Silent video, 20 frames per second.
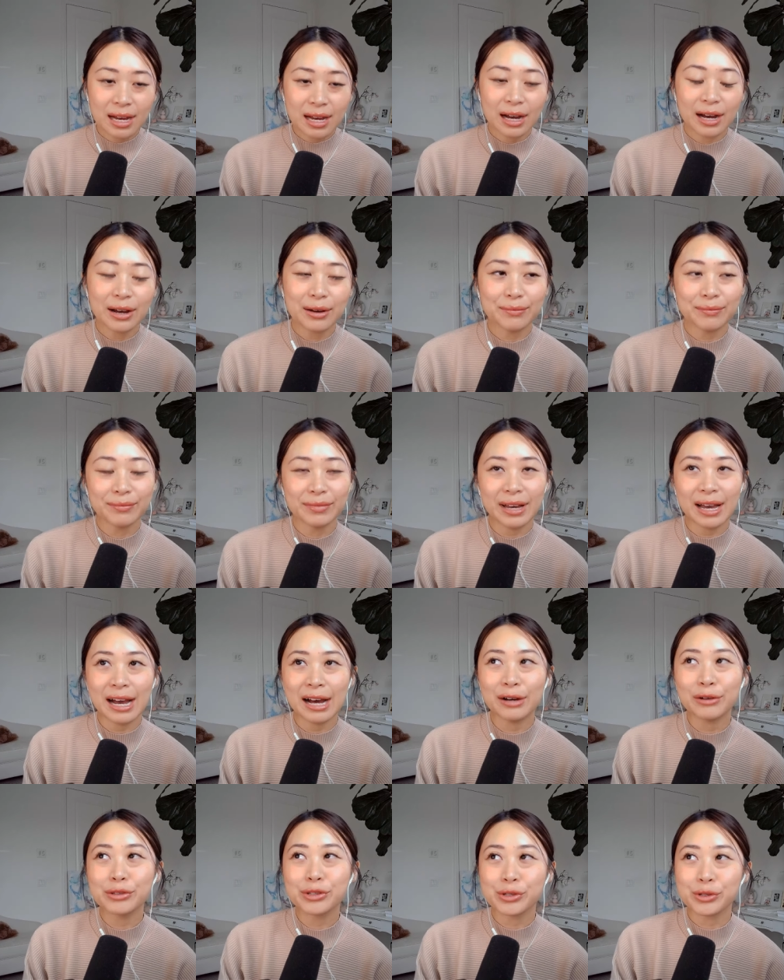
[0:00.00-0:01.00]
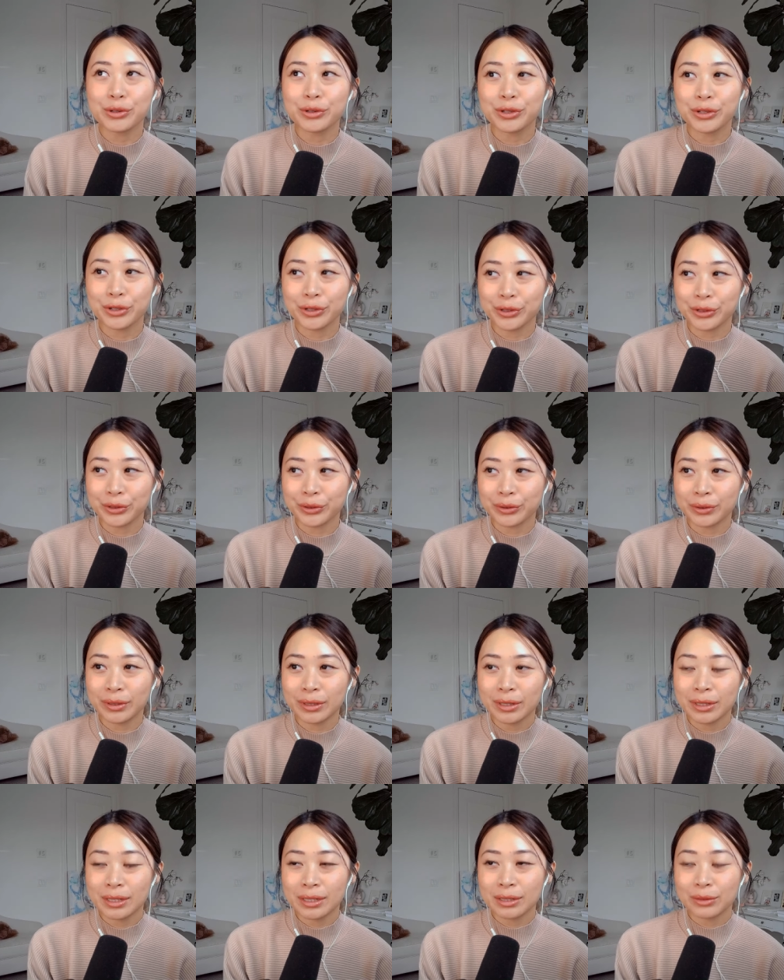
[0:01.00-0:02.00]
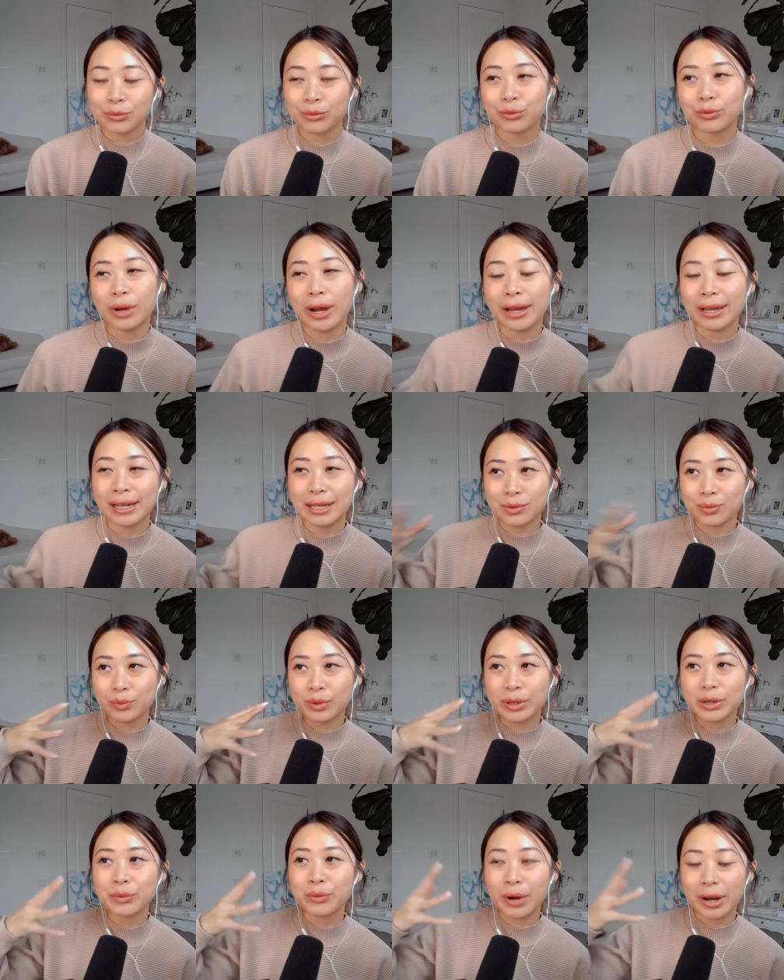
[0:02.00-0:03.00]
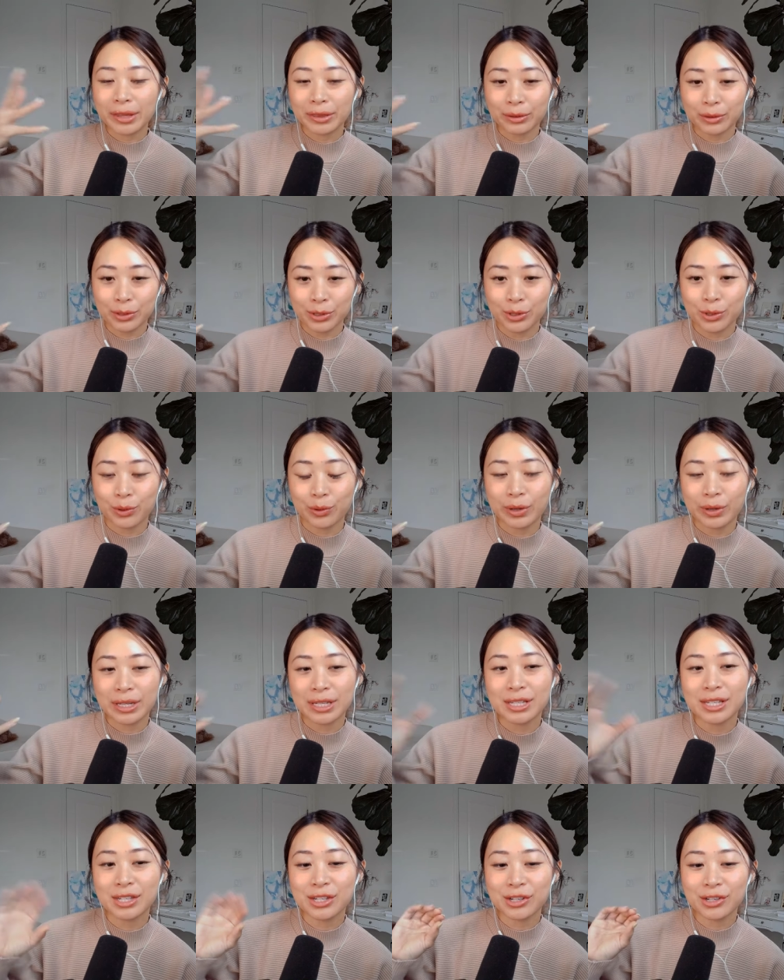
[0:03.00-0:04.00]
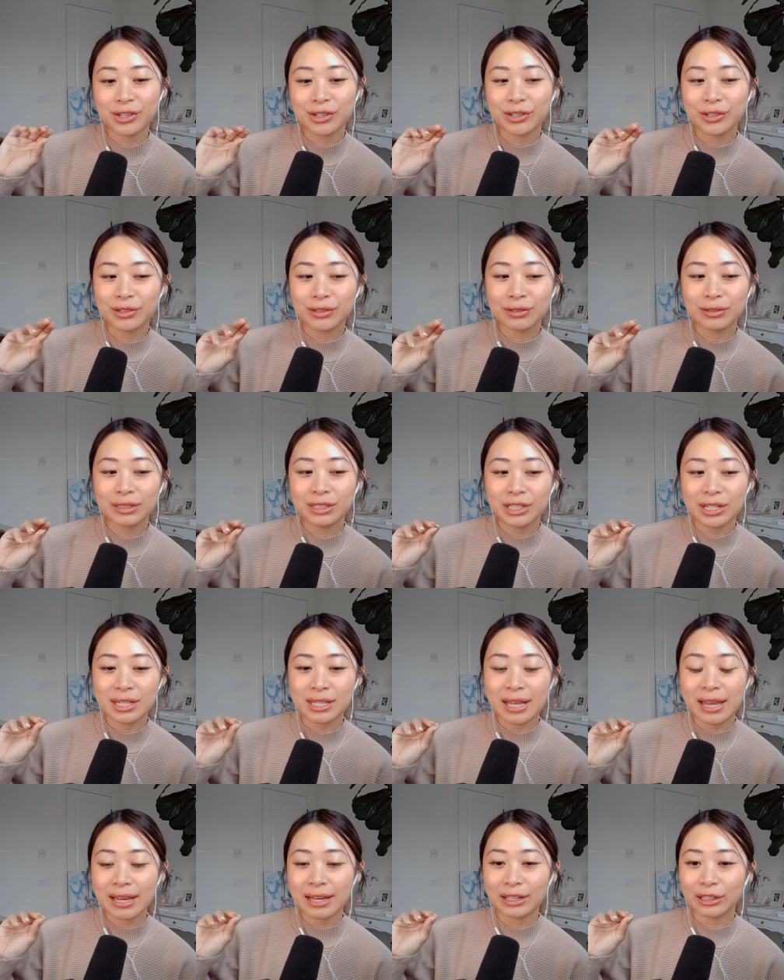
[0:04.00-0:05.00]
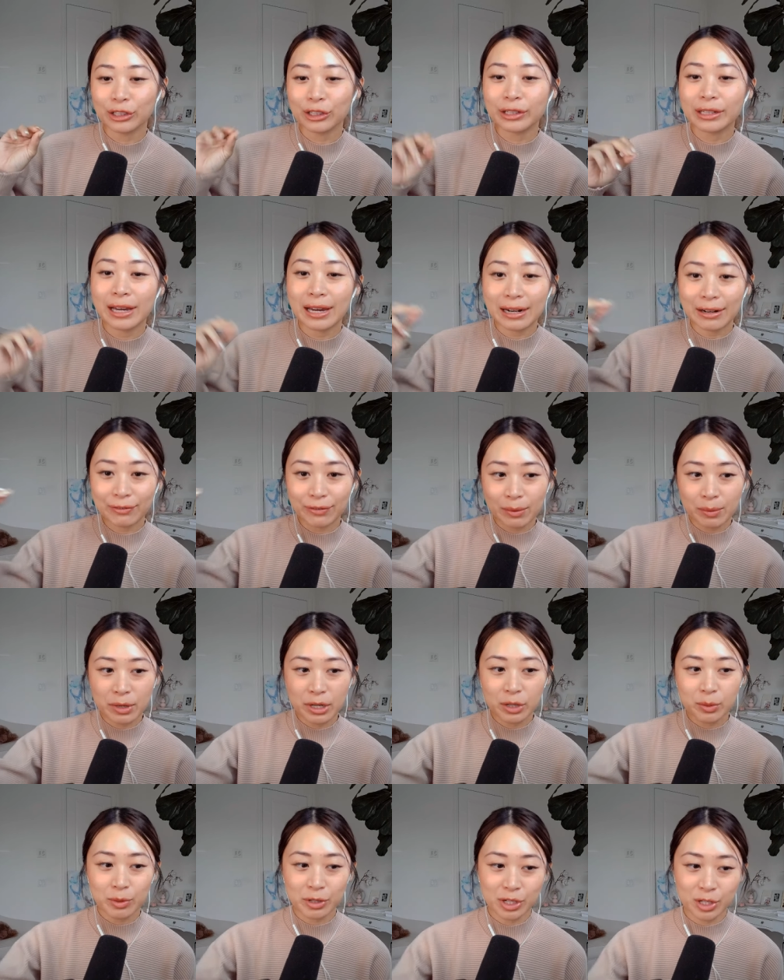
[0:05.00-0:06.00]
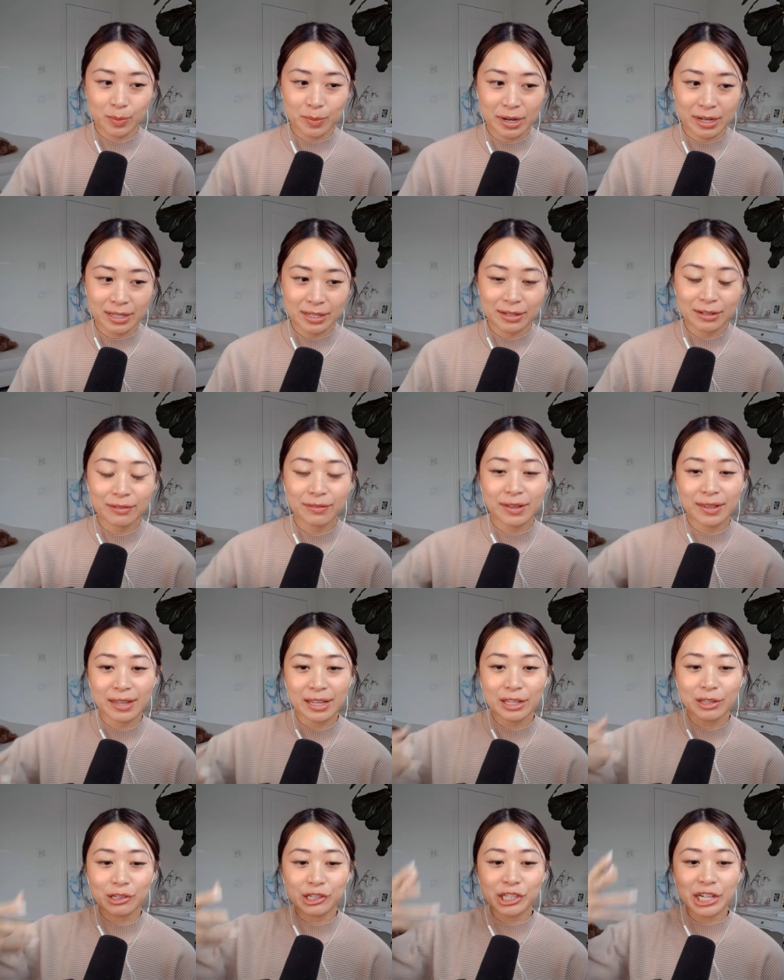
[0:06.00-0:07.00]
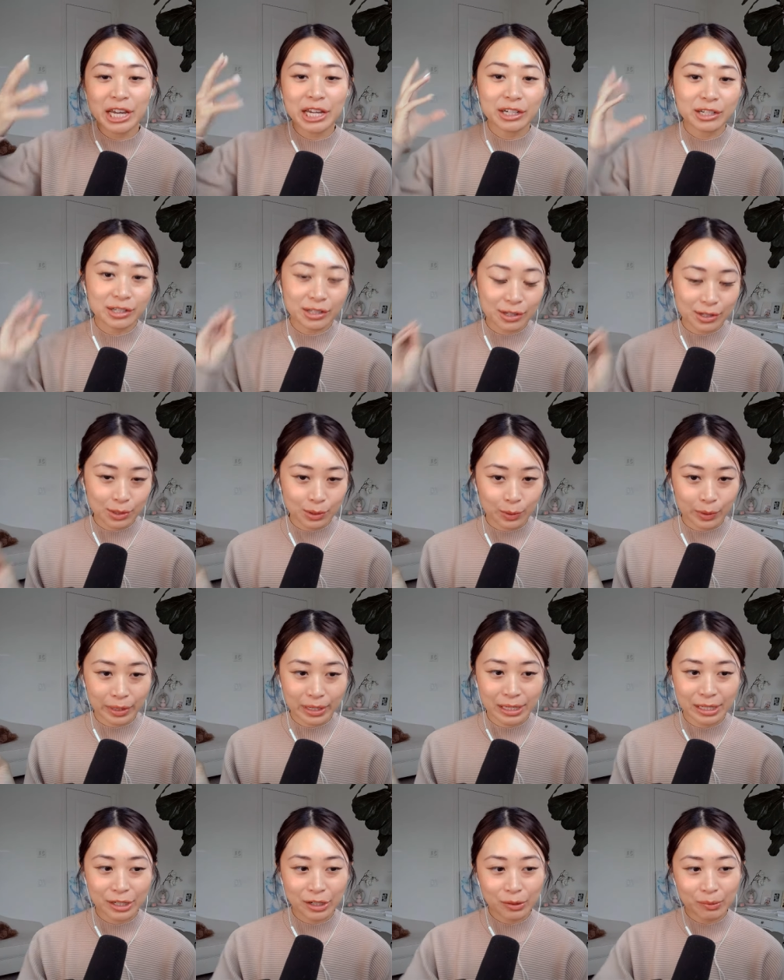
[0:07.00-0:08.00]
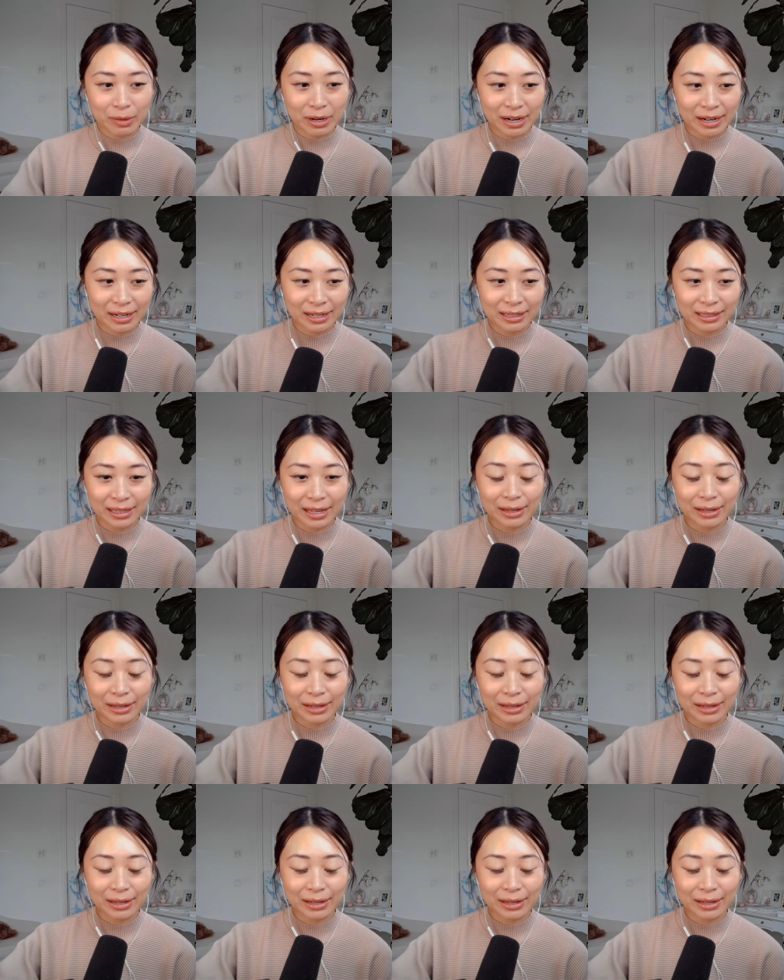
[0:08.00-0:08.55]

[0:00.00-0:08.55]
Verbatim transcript: Um, how do you I guess rewrite those stories? Do you just like look at it from a new perspective and then you change the story in your mind?